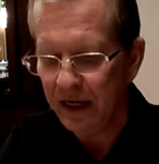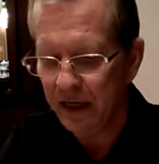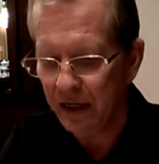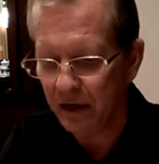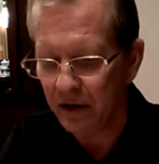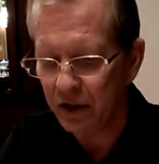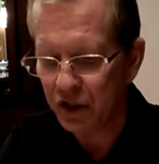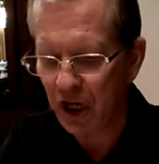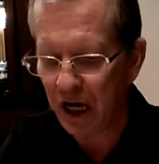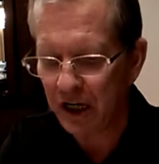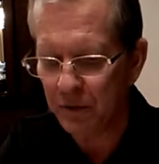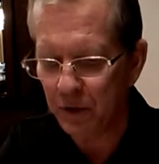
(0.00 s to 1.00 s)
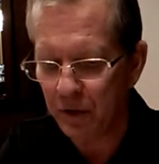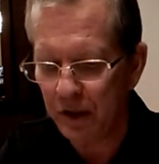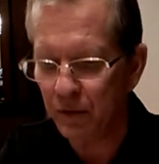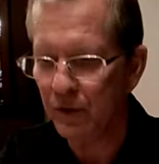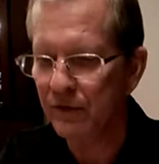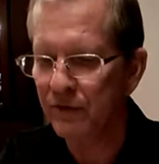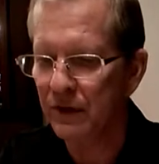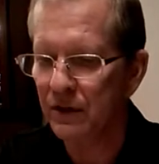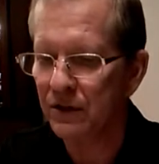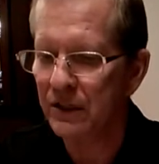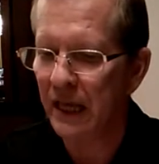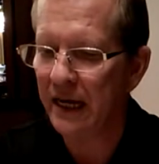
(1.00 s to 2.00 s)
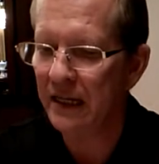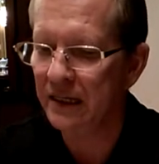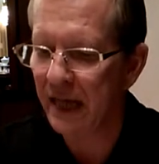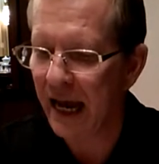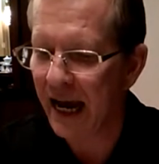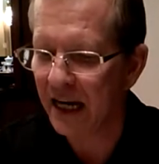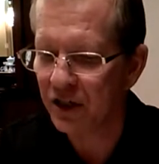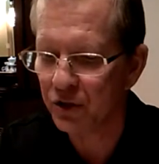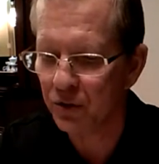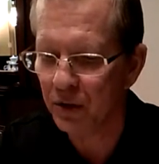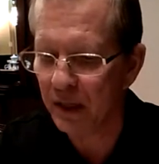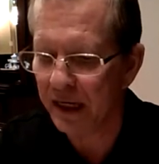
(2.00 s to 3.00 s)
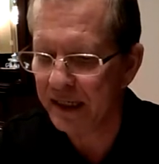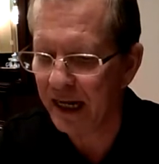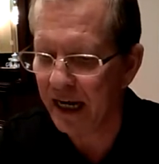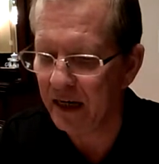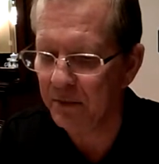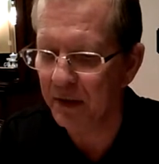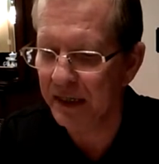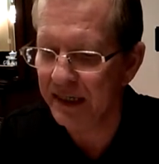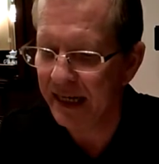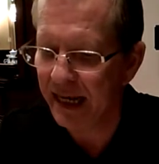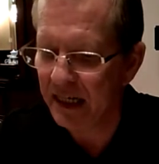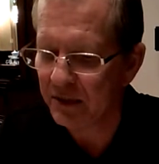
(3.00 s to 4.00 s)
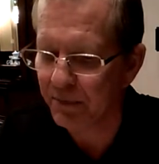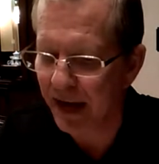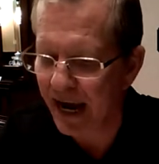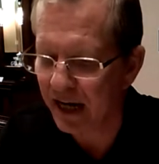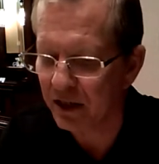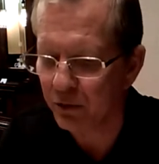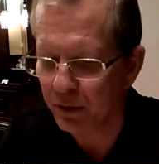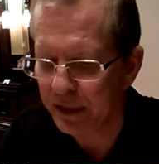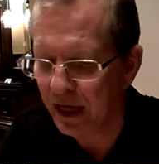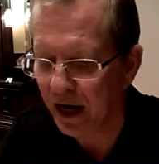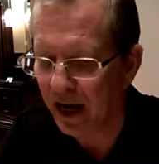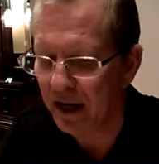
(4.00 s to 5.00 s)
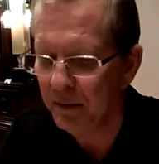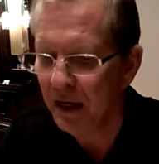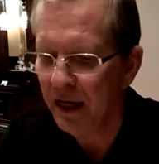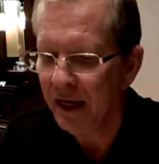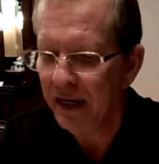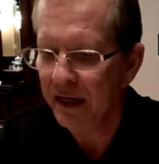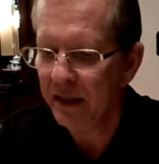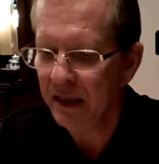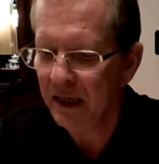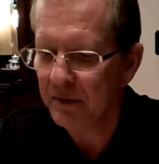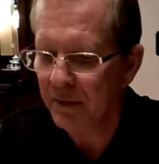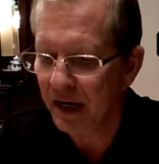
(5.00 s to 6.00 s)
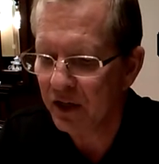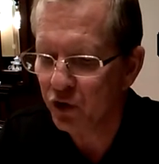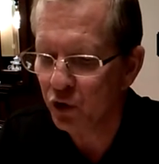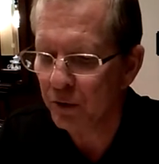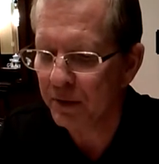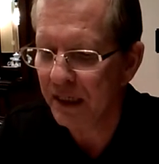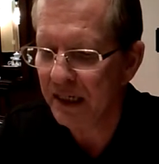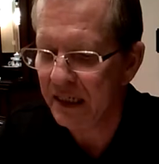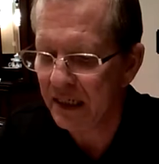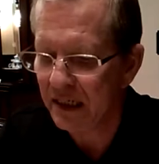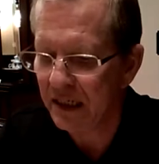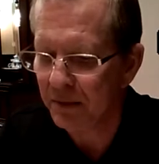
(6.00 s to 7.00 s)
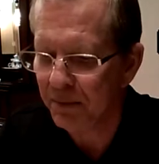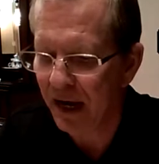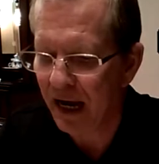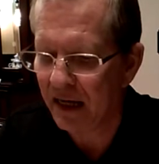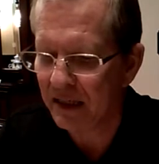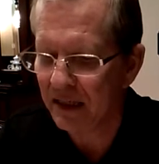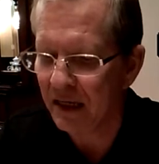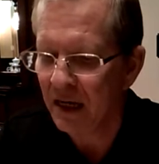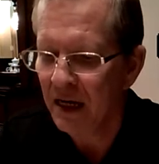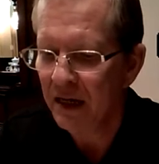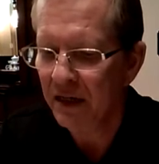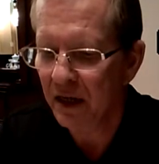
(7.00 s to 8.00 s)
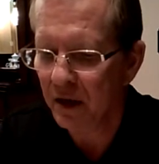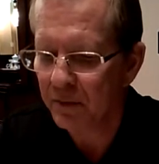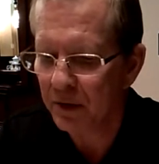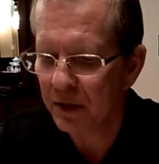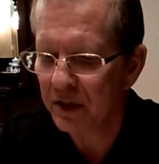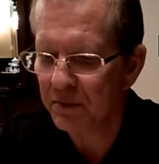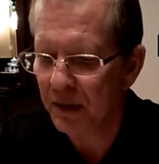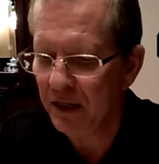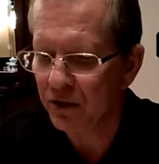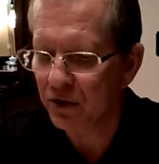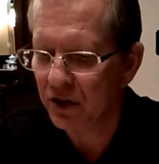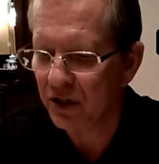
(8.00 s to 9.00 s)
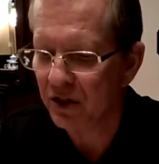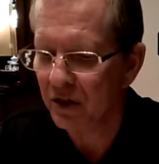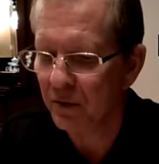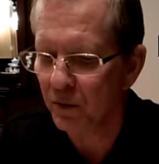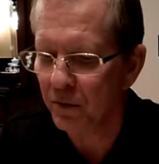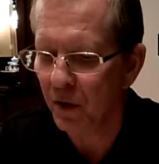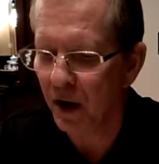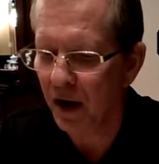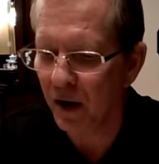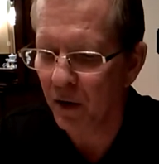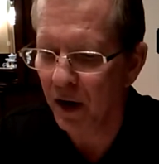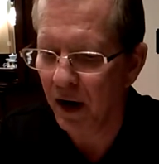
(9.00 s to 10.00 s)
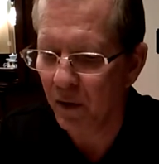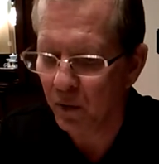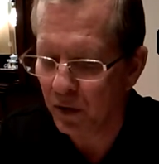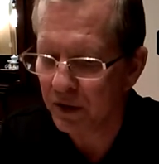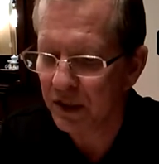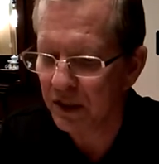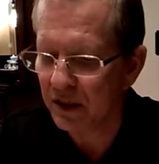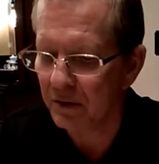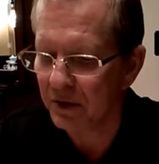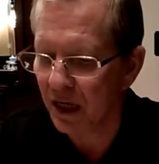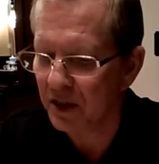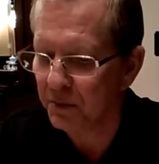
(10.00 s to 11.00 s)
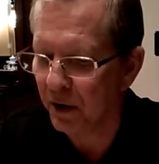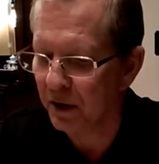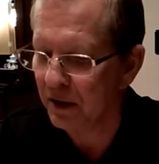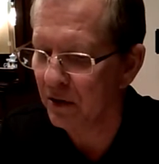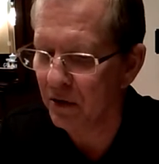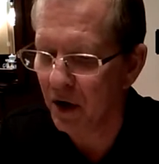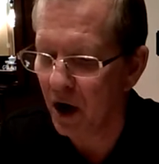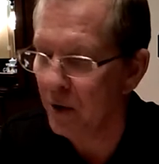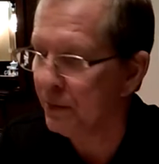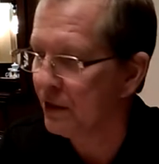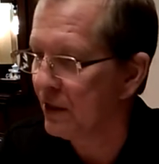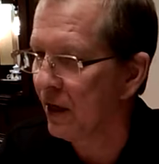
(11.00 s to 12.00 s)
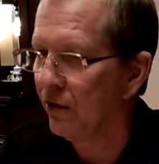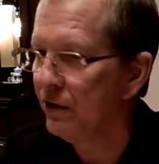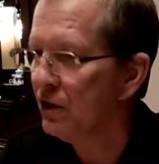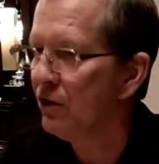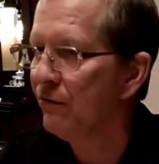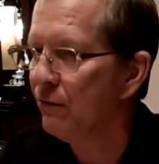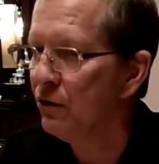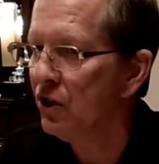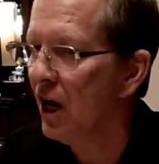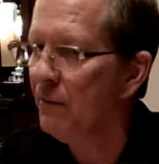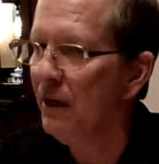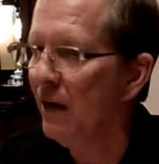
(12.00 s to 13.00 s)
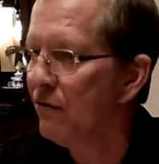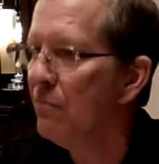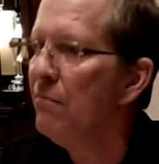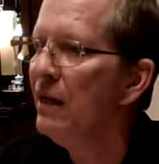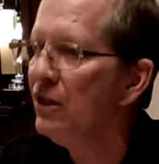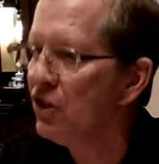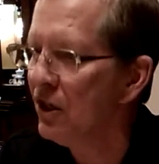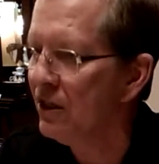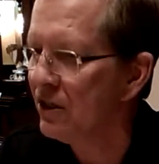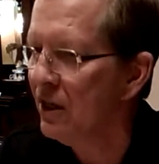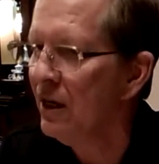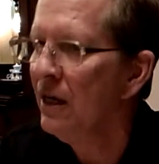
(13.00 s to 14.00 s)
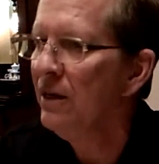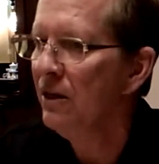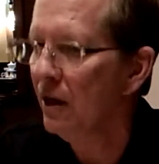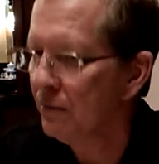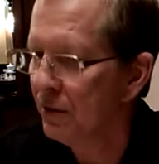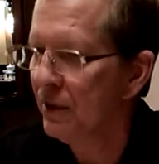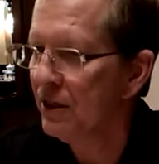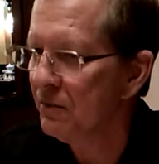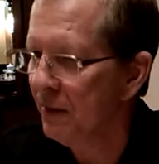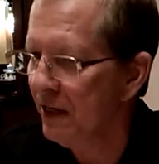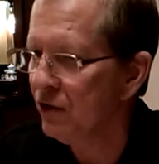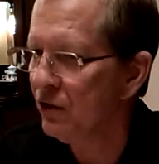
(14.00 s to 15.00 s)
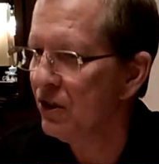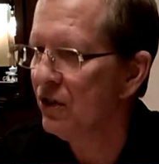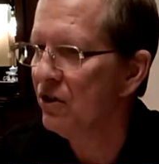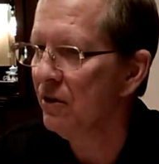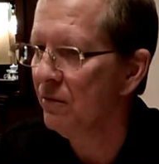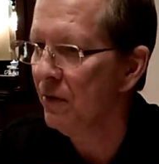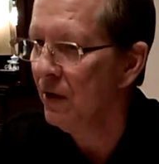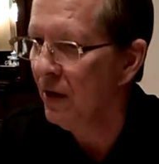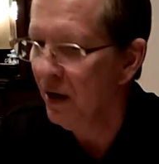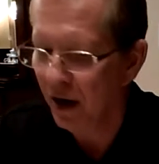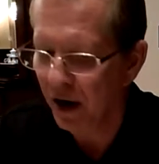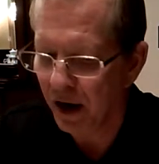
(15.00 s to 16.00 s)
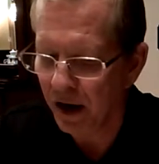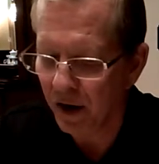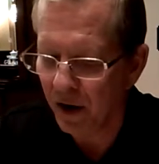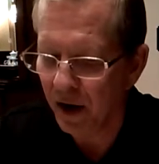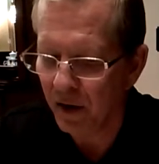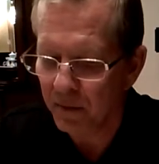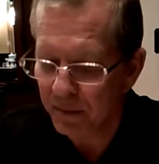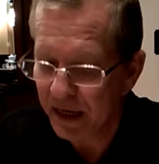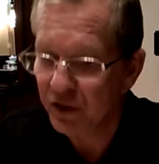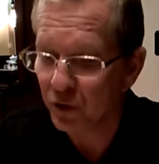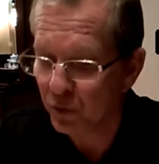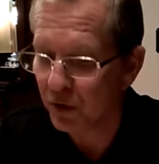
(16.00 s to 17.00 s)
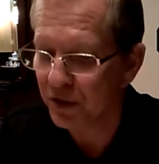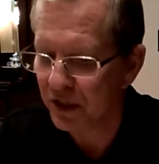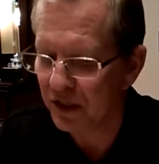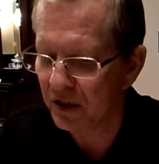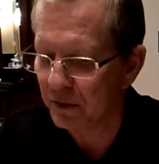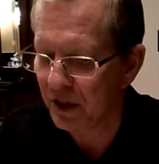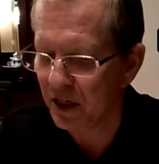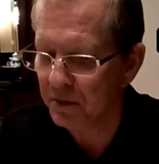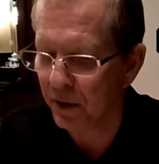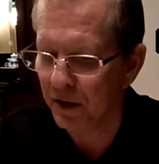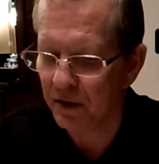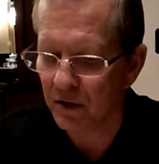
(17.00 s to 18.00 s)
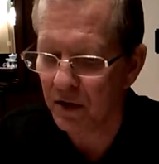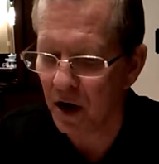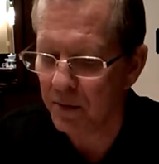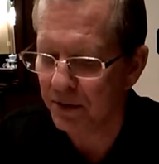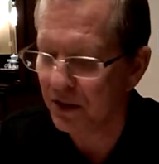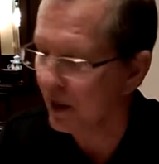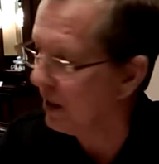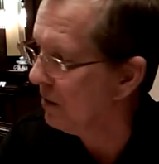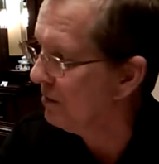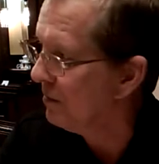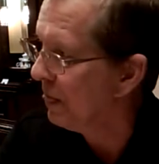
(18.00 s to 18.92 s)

Here, Shakyamuni reveals that his actual attainment dates back to a time in the immeasurably distant past numberless major system, uh, uh, world system dust particle kalpas ago. This is the first time he ever mentions numberless major system, uh, uh major world system dust particle kalpas ago.